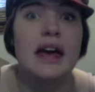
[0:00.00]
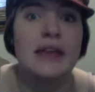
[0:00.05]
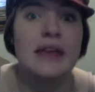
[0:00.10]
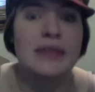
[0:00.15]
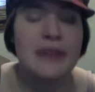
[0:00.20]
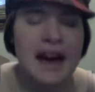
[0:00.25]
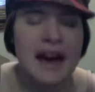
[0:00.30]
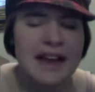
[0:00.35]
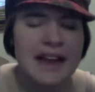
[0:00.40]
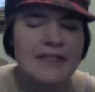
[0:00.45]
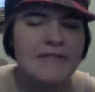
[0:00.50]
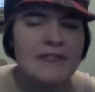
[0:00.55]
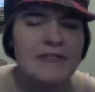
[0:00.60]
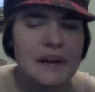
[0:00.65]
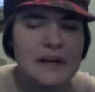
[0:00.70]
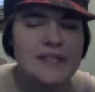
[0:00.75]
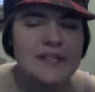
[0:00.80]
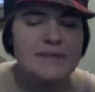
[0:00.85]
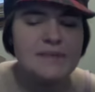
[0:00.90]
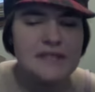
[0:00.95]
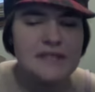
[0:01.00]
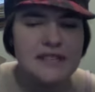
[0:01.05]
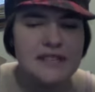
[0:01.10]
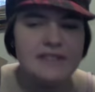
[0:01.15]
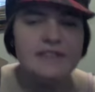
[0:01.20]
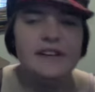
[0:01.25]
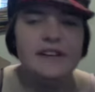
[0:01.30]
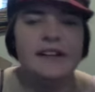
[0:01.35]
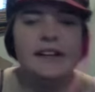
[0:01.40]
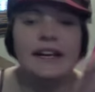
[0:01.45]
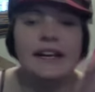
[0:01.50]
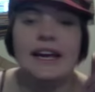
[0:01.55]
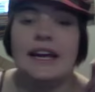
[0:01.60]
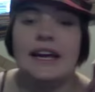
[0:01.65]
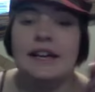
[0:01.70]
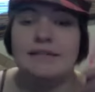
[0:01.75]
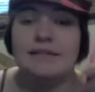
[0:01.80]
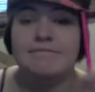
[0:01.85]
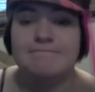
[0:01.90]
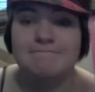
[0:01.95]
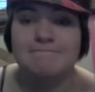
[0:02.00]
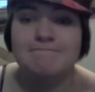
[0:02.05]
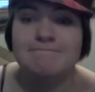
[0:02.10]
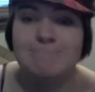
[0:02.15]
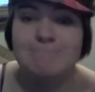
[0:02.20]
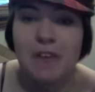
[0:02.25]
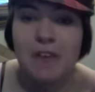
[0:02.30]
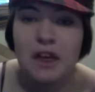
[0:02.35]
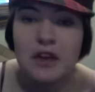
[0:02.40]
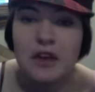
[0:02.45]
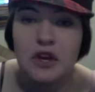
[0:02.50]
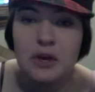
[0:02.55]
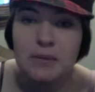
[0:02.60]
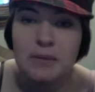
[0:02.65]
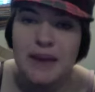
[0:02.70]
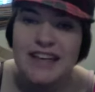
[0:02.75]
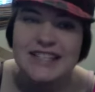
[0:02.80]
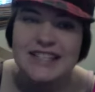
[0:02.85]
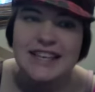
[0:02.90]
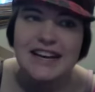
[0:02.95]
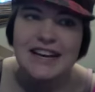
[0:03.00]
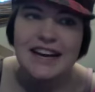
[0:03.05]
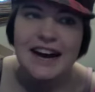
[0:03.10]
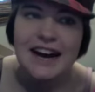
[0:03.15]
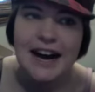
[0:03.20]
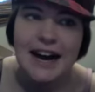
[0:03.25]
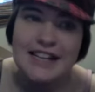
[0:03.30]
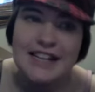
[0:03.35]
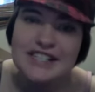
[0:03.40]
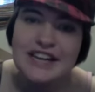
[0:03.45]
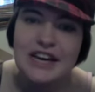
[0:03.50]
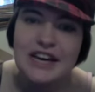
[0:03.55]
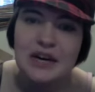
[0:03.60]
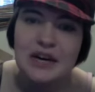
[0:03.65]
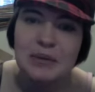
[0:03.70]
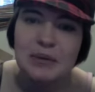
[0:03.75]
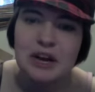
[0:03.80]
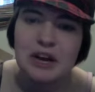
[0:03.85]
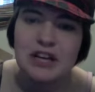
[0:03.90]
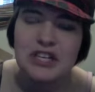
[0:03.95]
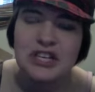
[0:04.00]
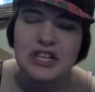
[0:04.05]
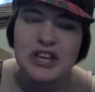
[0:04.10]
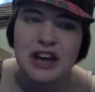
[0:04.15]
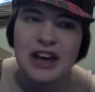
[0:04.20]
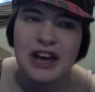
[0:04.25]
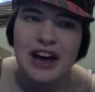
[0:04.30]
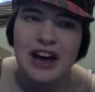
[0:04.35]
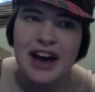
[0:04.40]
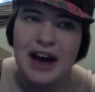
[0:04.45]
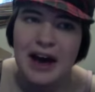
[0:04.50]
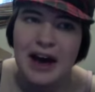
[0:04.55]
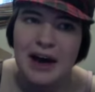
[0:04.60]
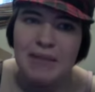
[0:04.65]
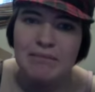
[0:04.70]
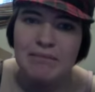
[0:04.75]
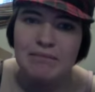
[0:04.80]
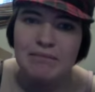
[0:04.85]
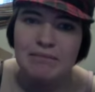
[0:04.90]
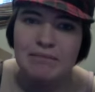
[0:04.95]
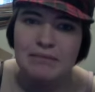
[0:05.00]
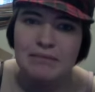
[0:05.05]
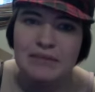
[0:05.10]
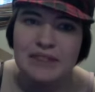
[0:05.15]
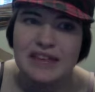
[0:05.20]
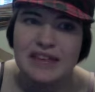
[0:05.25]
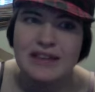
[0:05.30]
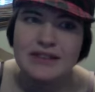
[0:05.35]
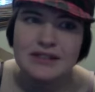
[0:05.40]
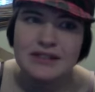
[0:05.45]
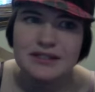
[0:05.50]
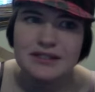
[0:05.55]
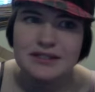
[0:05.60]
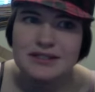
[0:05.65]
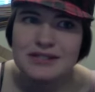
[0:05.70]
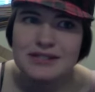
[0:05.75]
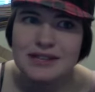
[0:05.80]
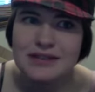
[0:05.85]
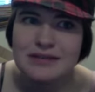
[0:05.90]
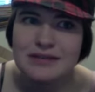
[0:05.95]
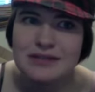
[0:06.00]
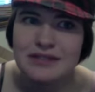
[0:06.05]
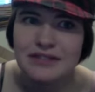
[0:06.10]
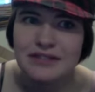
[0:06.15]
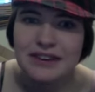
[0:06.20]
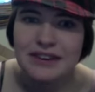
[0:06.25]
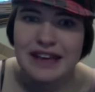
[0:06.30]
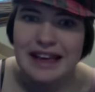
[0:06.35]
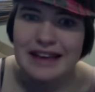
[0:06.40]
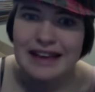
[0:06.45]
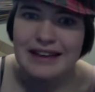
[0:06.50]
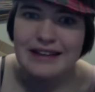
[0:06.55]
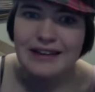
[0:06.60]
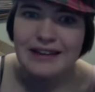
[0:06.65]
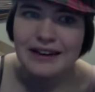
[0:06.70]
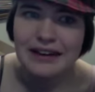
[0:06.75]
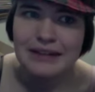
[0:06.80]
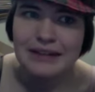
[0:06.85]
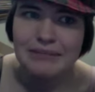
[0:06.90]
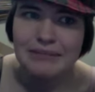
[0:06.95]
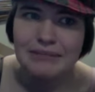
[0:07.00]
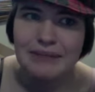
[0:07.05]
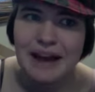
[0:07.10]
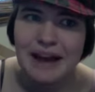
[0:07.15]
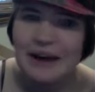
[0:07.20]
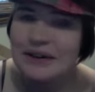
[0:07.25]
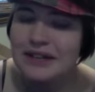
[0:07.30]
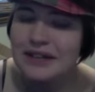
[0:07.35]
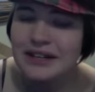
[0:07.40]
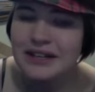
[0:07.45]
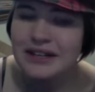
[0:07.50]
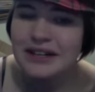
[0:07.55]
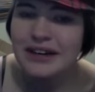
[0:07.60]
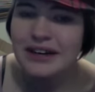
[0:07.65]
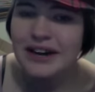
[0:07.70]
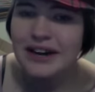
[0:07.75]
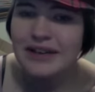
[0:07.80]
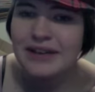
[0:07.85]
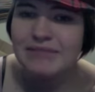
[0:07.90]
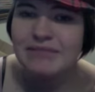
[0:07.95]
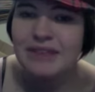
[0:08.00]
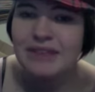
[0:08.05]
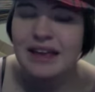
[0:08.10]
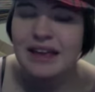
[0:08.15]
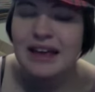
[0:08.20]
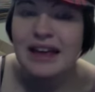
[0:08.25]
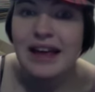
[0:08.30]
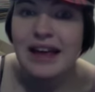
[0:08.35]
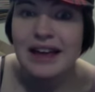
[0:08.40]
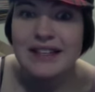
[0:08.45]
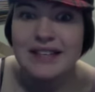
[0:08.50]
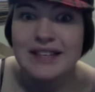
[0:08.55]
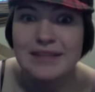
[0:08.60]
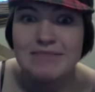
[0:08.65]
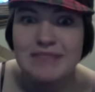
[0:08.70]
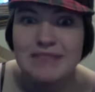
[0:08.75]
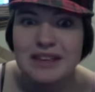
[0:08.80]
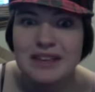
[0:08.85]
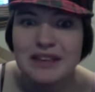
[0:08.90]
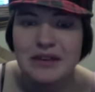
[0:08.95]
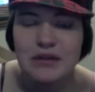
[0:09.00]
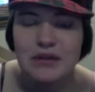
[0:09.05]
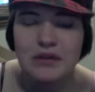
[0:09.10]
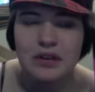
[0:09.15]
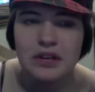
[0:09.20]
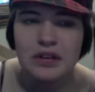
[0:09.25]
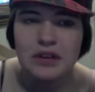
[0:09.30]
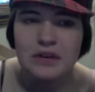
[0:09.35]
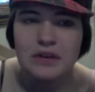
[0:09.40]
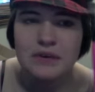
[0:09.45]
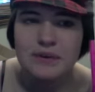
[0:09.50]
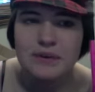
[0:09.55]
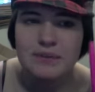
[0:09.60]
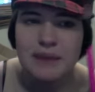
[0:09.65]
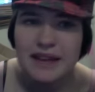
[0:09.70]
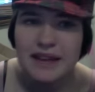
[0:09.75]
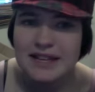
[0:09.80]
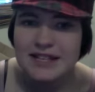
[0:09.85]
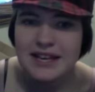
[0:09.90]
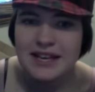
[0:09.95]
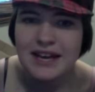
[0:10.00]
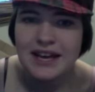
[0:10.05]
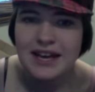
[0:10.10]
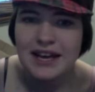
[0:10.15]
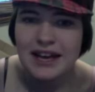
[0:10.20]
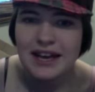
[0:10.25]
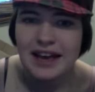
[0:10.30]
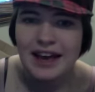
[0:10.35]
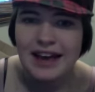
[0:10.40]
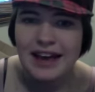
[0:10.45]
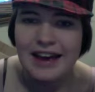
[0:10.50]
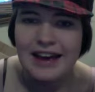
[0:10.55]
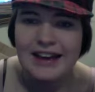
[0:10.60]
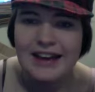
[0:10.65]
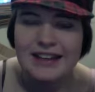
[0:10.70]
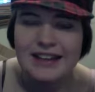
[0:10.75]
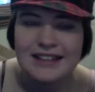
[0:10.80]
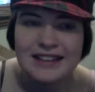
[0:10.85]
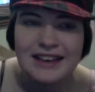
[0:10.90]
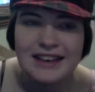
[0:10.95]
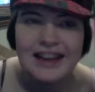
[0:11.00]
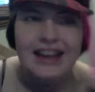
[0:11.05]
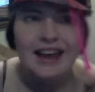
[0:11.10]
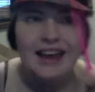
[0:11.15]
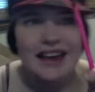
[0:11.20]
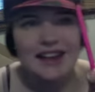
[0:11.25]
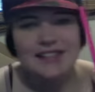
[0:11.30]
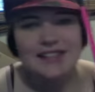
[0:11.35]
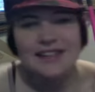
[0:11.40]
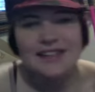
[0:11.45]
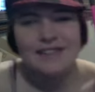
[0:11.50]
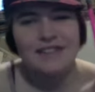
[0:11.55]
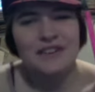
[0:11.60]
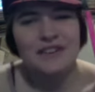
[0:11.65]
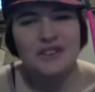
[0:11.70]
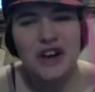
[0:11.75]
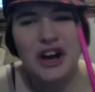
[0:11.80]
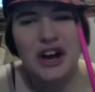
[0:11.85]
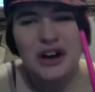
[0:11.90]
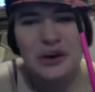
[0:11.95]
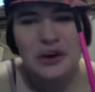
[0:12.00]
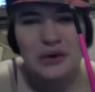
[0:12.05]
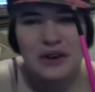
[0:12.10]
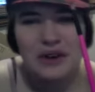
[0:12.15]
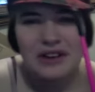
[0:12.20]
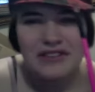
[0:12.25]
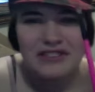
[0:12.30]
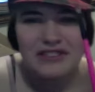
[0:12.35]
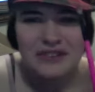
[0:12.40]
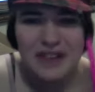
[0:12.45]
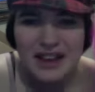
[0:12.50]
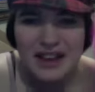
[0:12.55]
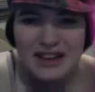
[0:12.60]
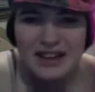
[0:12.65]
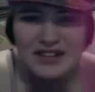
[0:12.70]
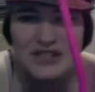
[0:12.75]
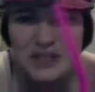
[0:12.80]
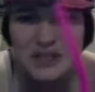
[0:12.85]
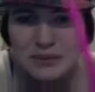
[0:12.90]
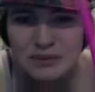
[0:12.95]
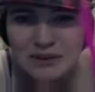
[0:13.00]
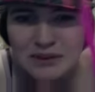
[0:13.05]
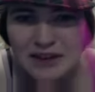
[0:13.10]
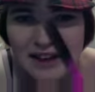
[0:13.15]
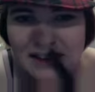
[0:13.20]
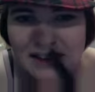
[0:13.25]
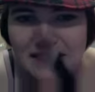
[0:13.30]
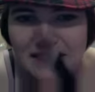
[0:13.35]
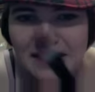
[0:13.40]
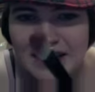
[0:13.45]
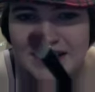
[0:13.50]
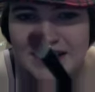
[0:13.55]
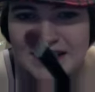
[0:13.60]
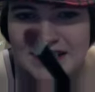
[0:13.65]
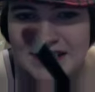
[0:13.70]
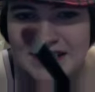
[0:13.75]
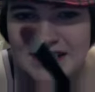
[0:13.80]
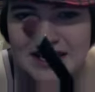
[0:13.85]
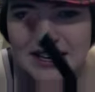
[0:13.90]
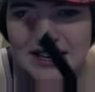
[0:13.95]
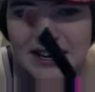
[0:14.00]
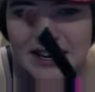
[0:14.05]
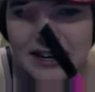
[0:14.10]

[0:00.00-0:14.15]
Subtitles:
That's very specifically your basic eyeshadow brush. These are just used for caking on powder. It's something you can use basic, and if you're not going for like a super like fancy